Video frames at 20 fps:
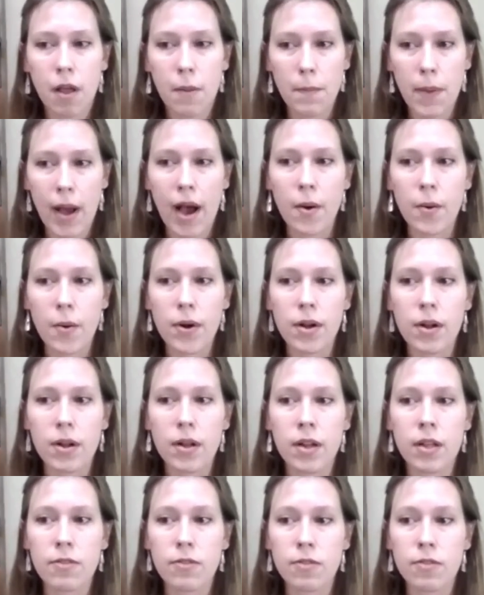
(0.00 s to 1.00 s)
power
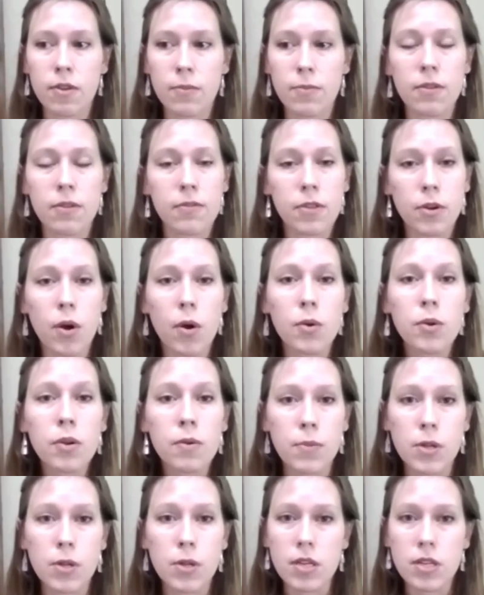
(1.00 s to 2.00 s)
in terms of their own
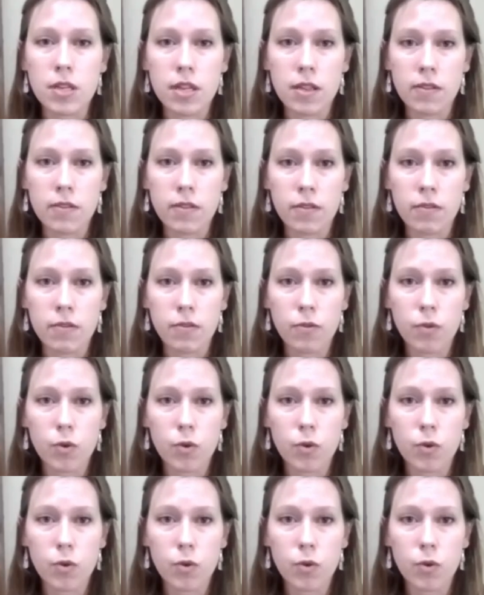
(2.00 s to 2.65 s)
communities, of